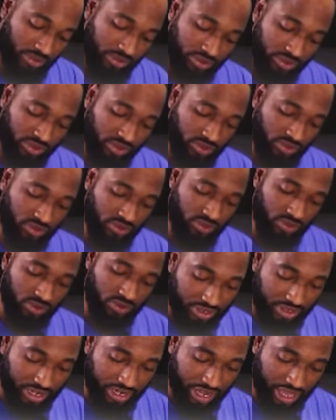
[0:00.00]
So
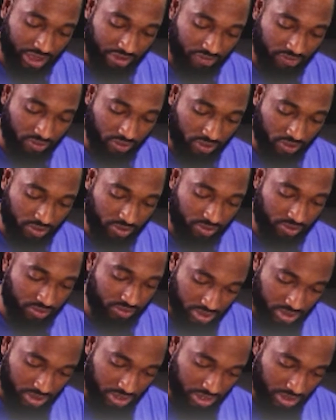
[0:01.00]
therefore,
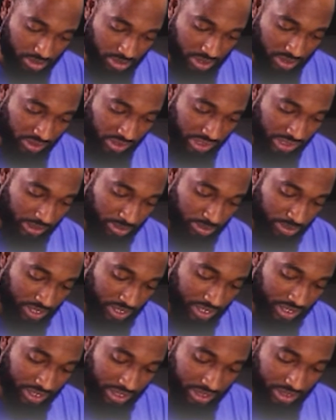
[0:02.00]
the matrix
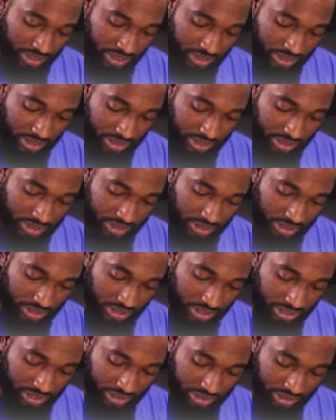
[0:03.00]
P
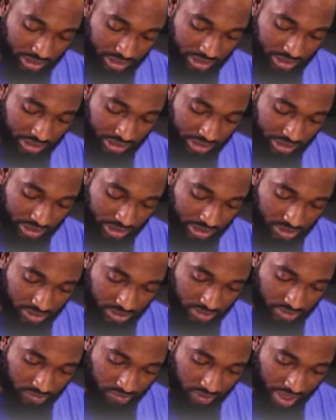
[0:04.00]
is
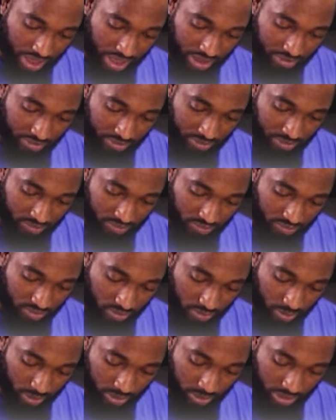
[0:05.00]
5
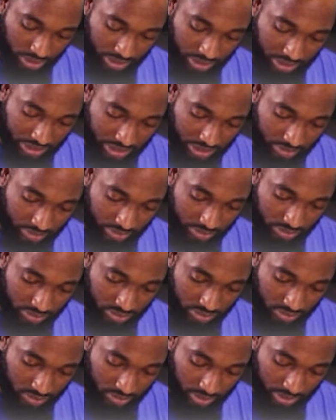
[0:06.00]
over 27,
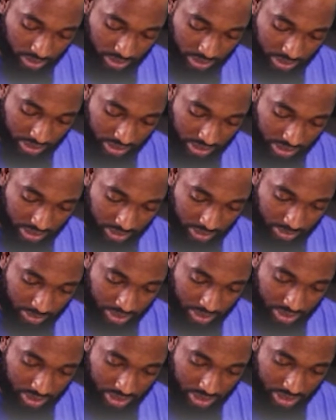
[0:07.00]
2 over
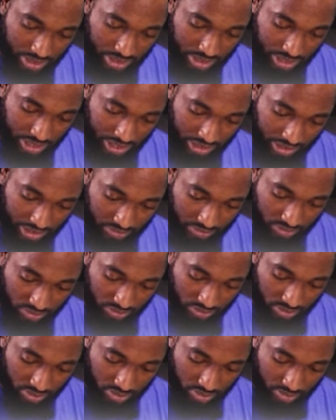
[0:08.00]
27, negative
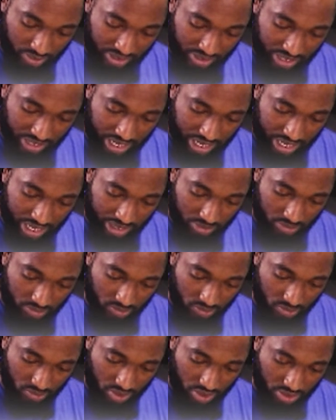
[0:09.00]
2 over 9,
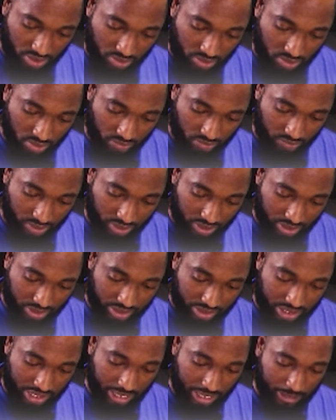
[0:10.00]
1 over
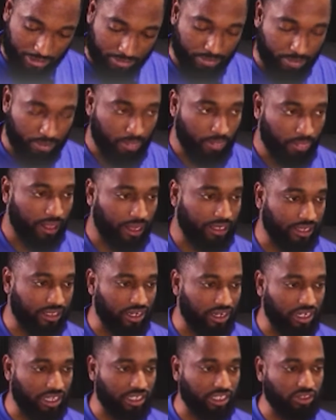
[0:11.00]
9. And you
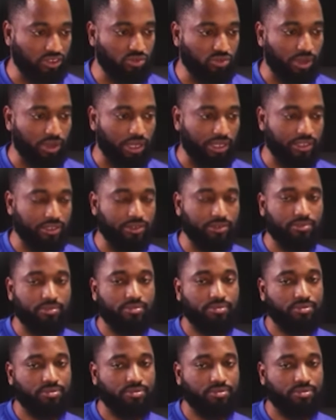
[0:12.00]
collect your 2 marks.